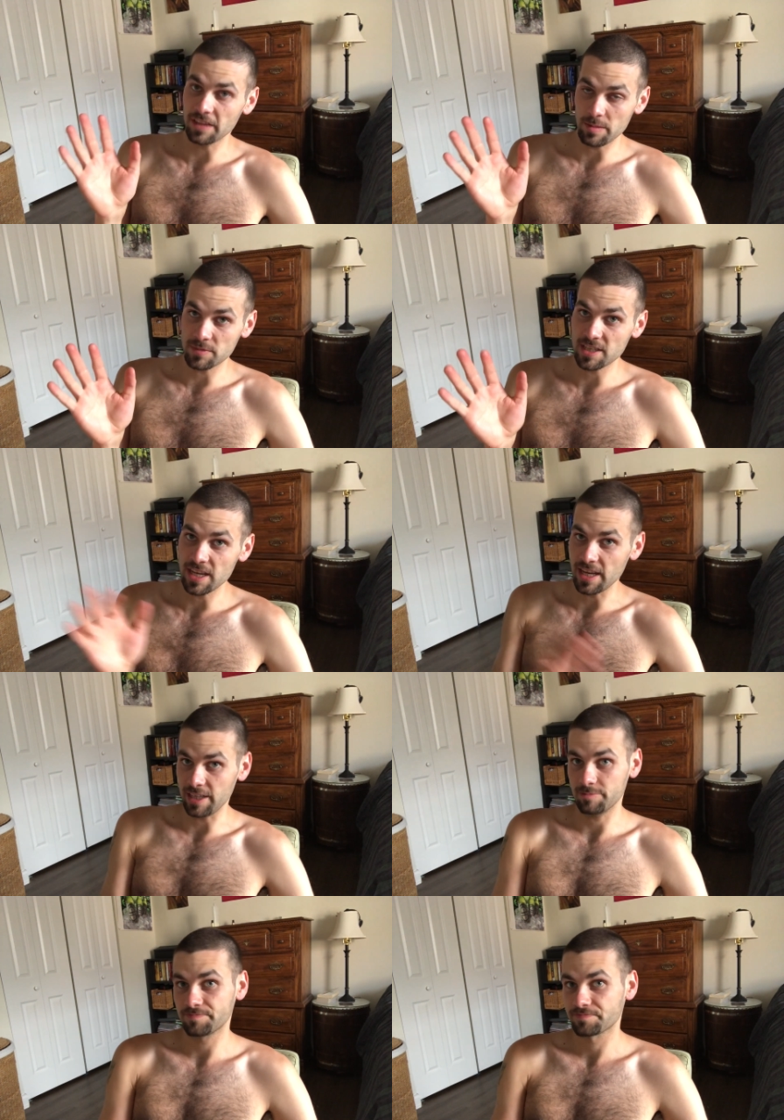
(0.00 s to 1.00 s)
of them today,
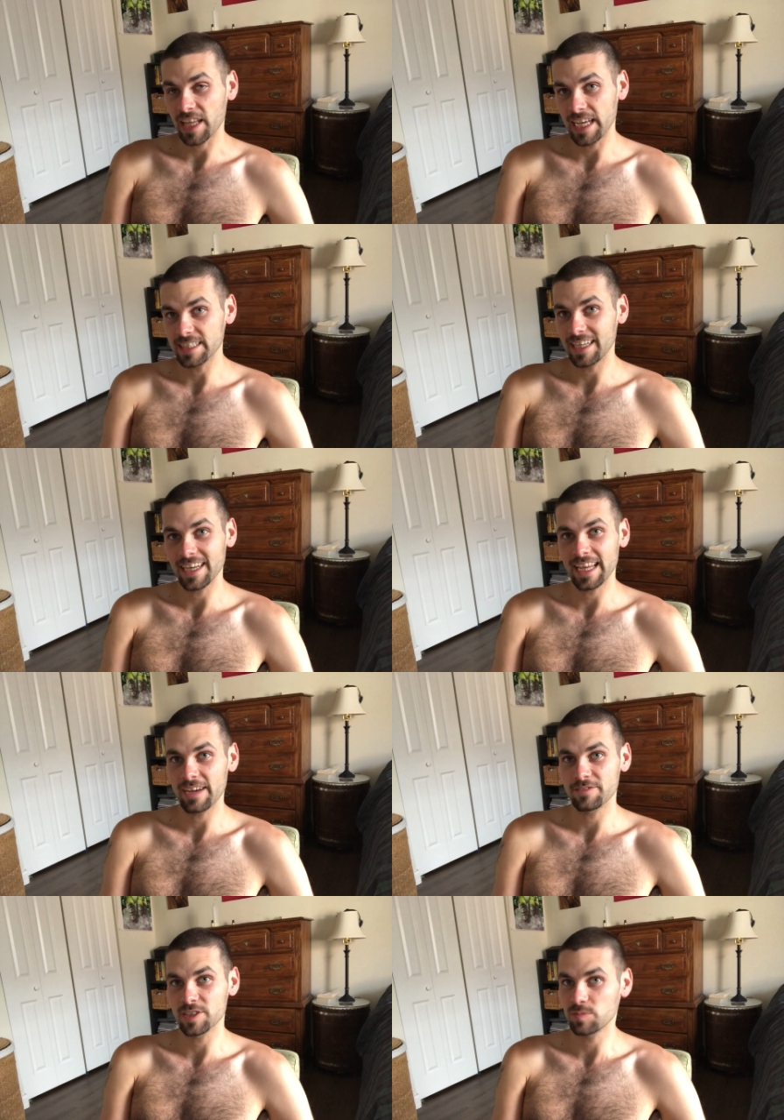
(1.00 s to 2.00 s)
as I didn't
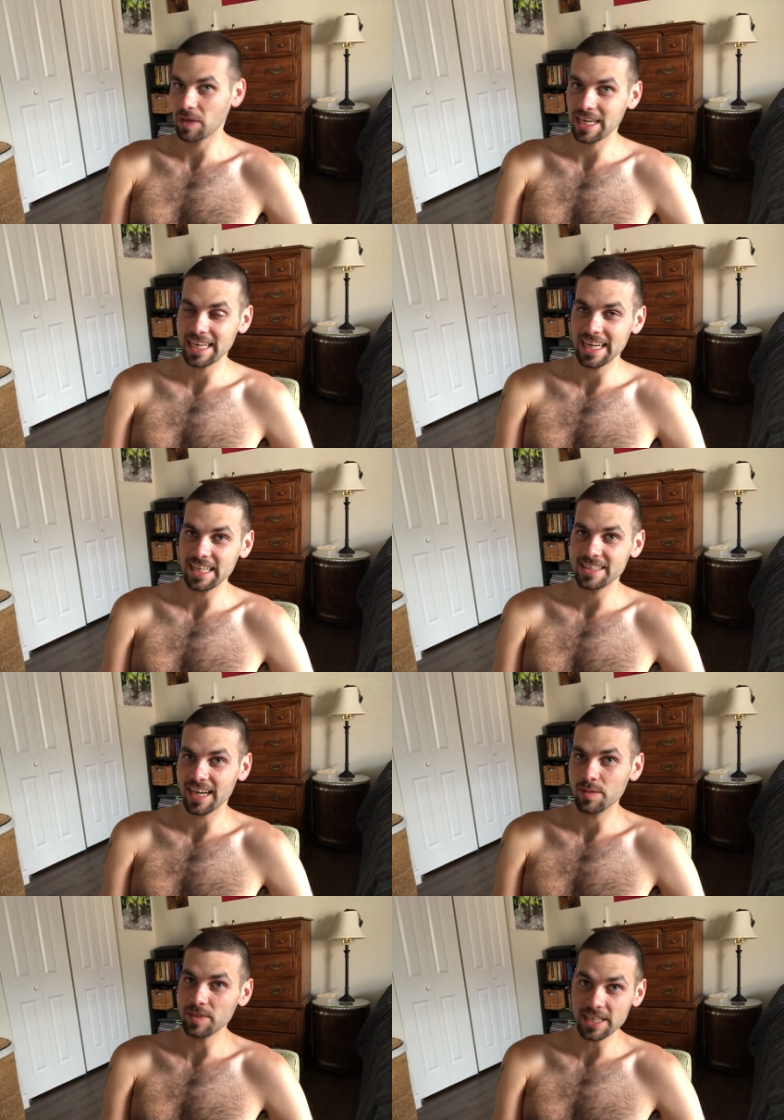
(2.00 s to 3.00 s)
have to spend any
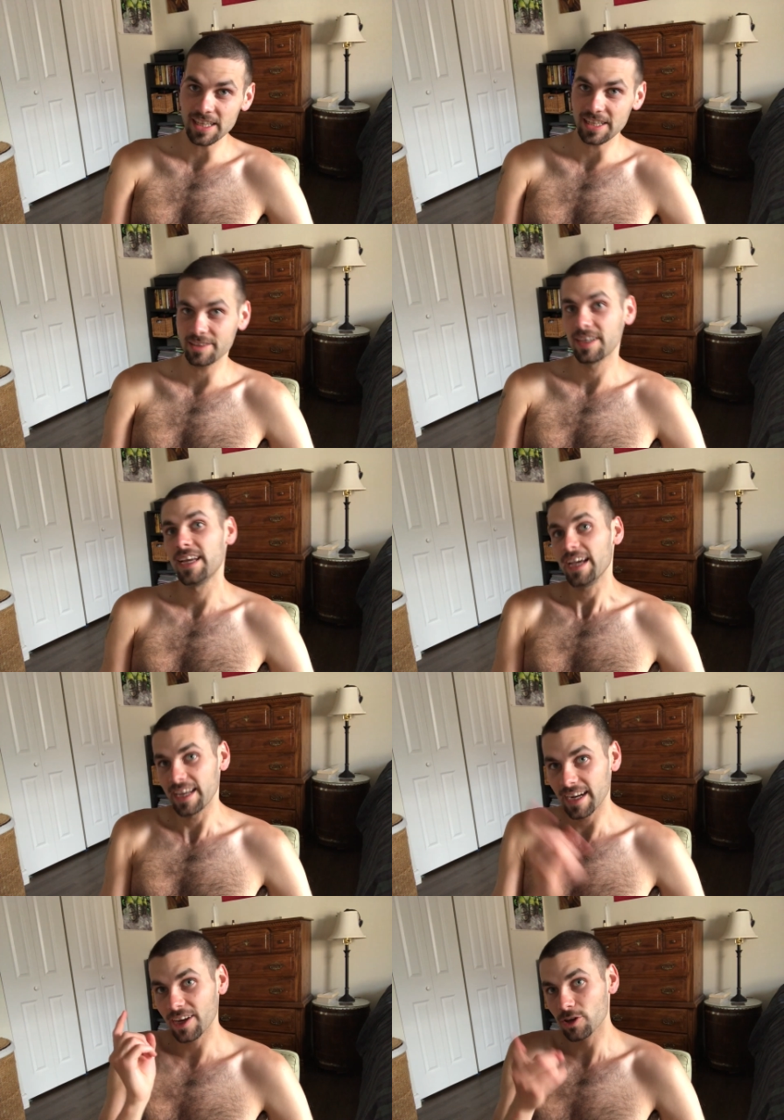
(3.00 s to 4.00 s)
time eating. And
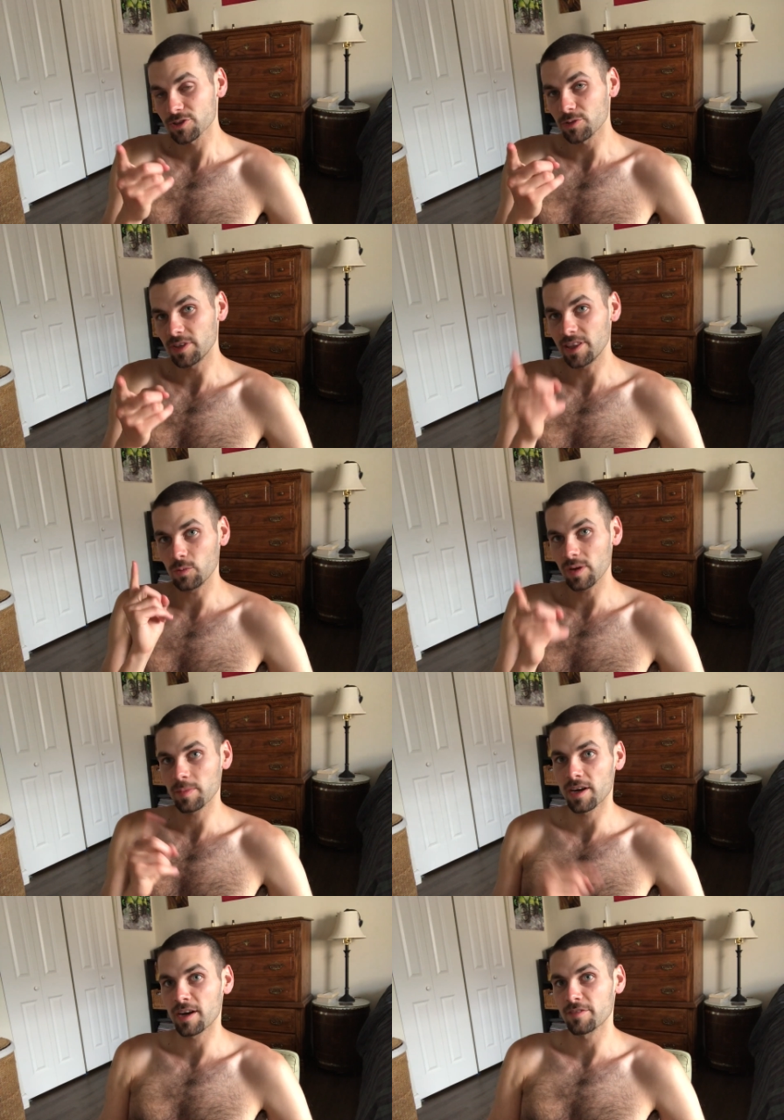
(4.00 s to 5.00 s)
I also did the Wim
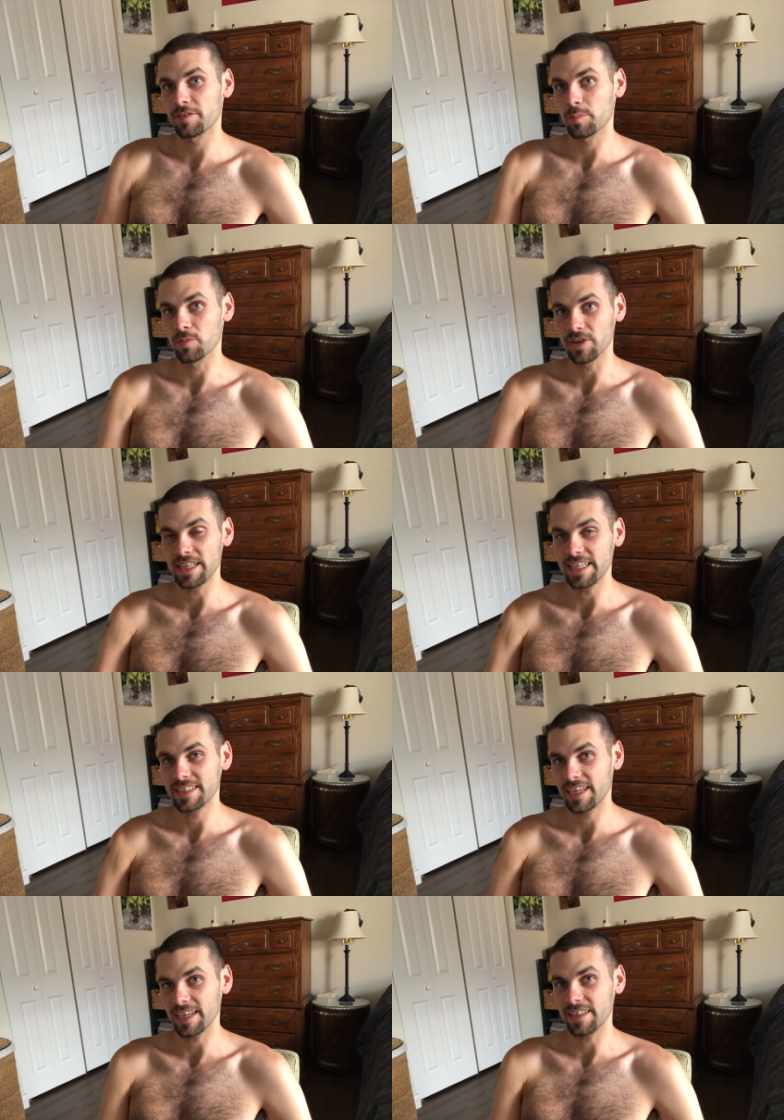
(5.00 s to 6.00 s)
Hof breathing
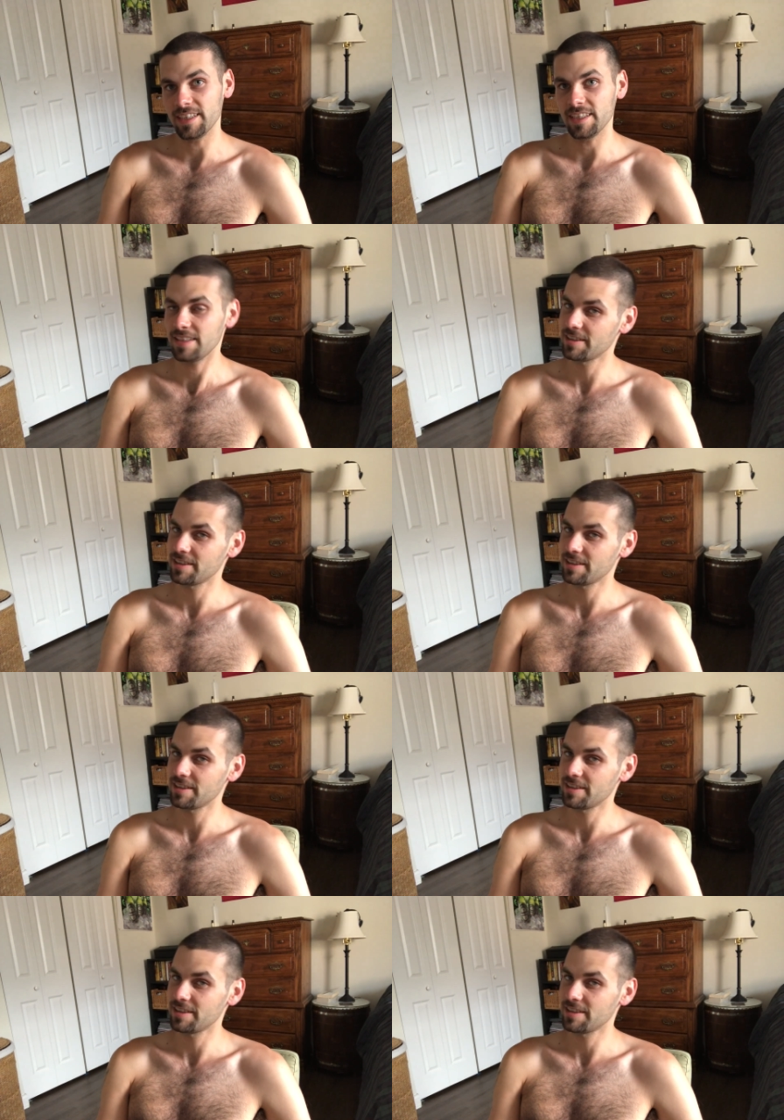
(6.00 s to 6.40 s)
technique.